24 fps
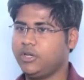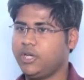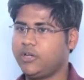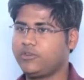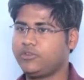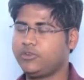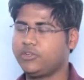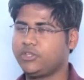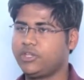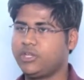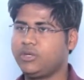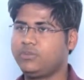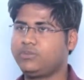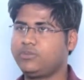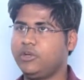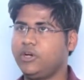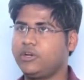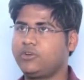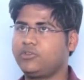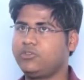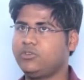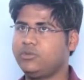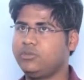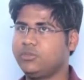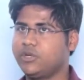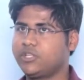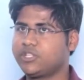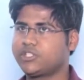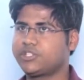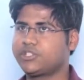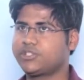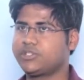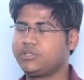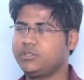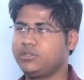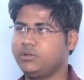I have to give uh, two
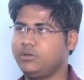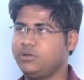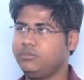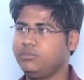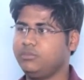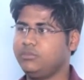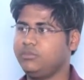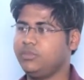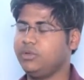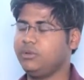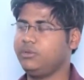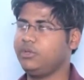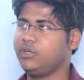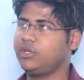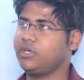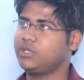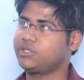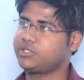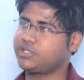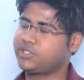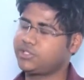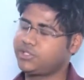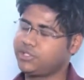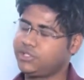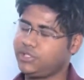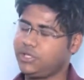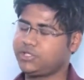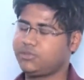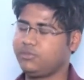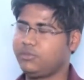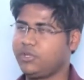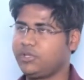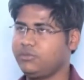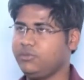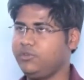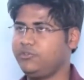months, I mean uh,
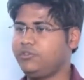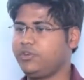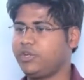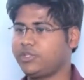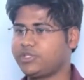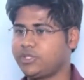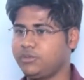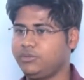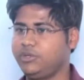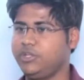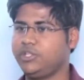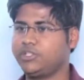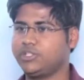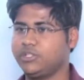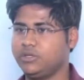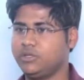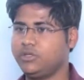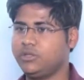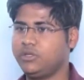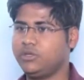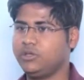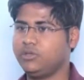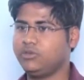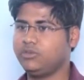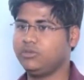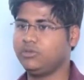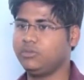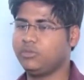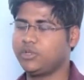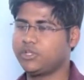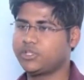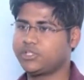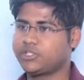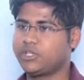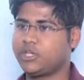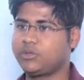six months before examination. Two
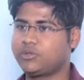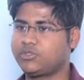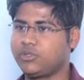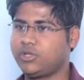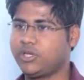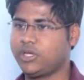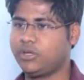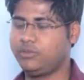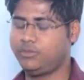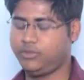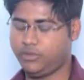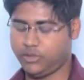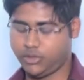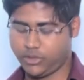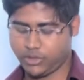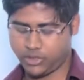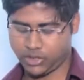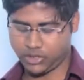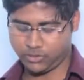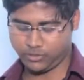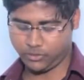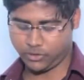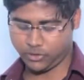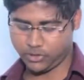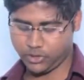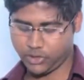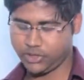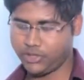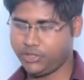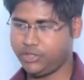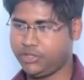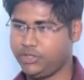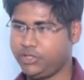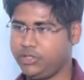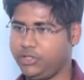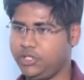months I have to give, uh, give
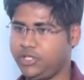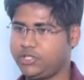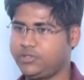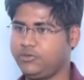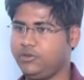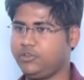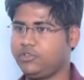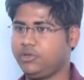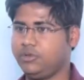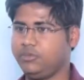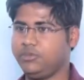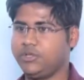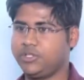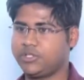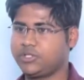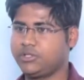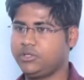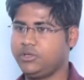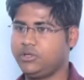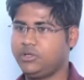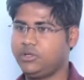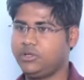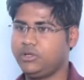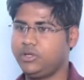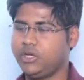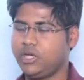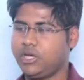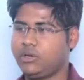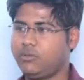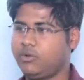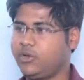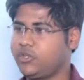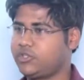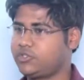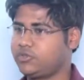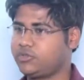only these few topics.
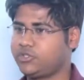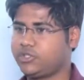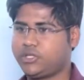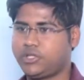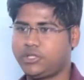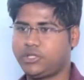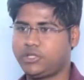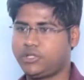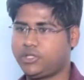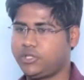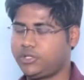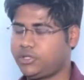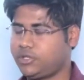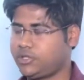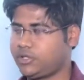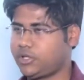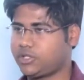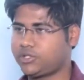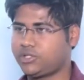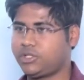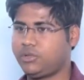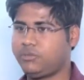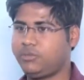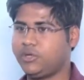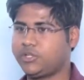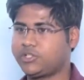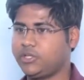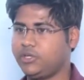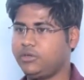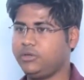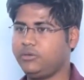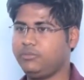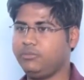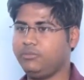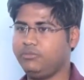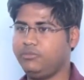Another is to touch the
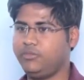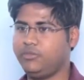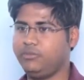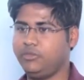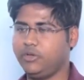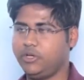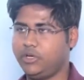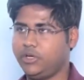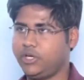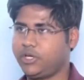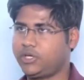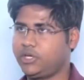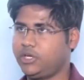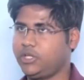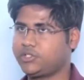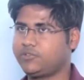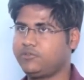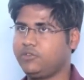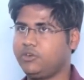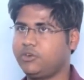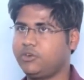puzzle uh, at least